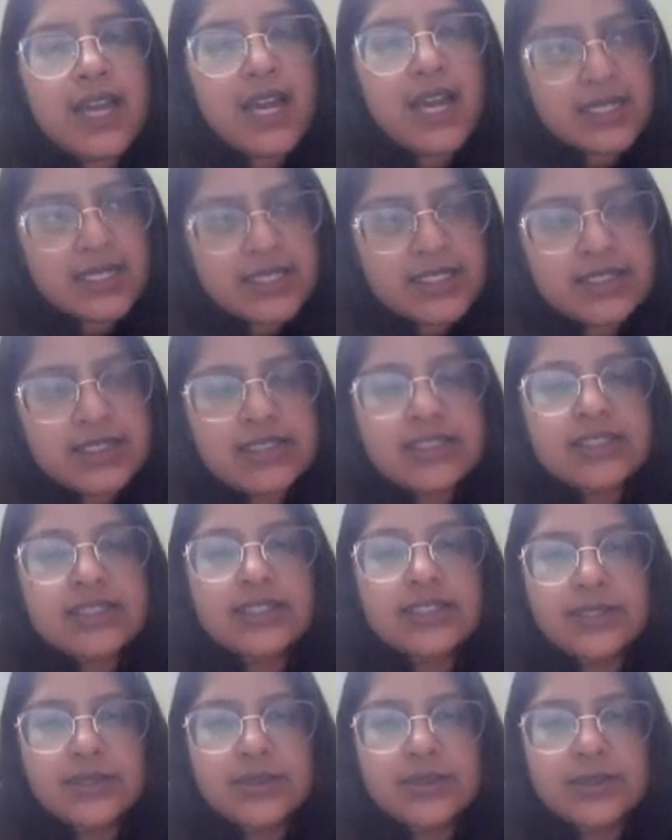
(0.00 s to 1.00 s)
at certain
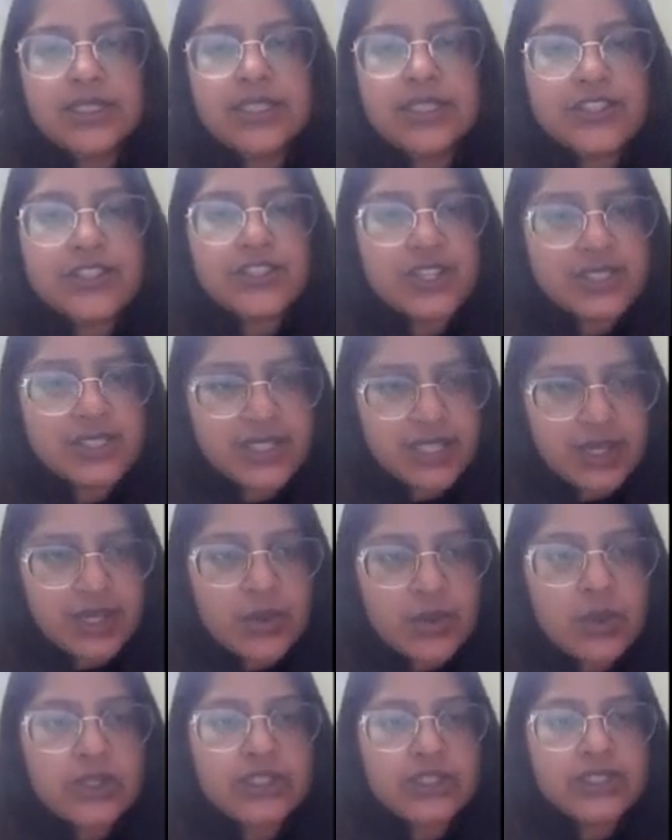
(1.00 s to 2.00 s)
intervals, such as
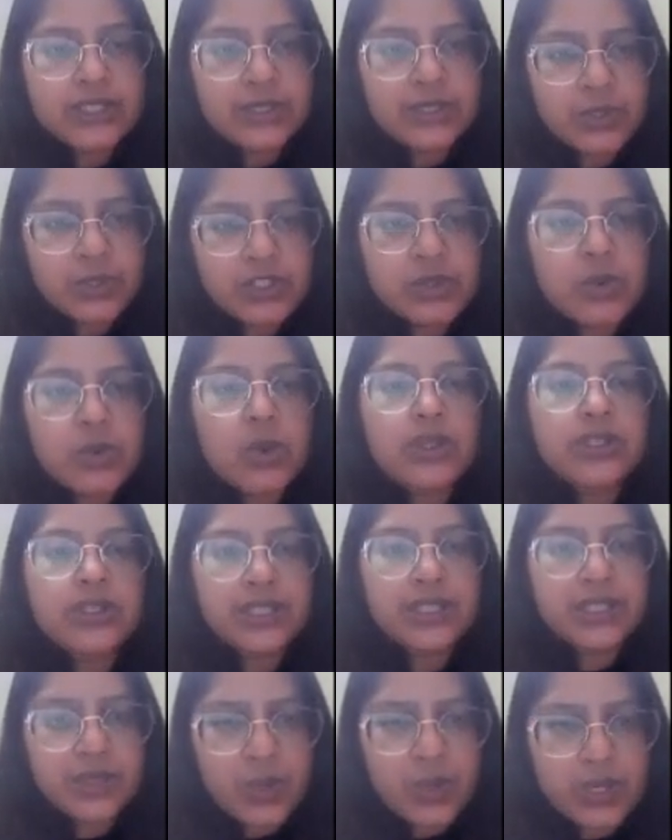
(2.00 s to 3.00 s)
air quality, water
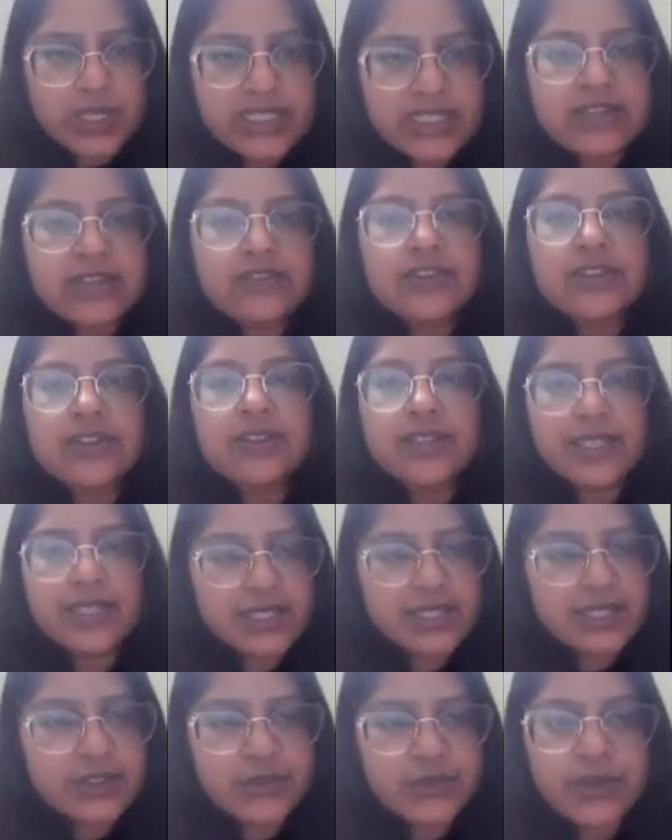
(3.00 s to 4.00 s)
quality, noise level,
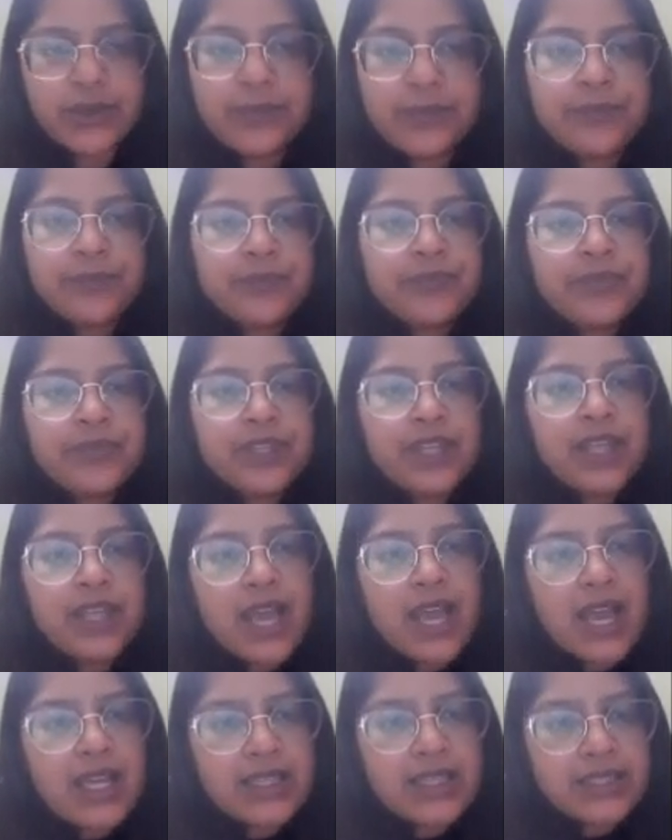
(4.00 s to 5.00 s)
etc.
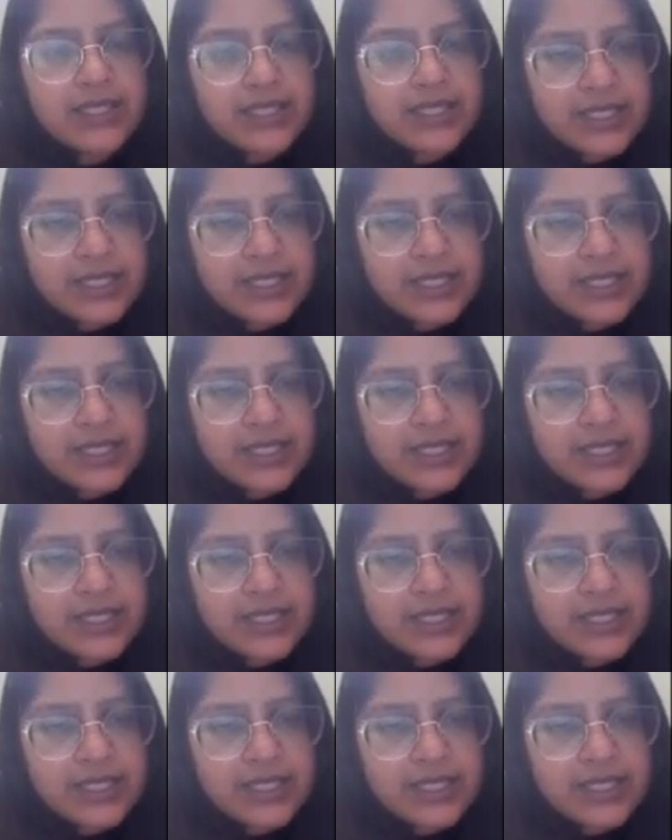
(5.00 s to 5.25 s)
And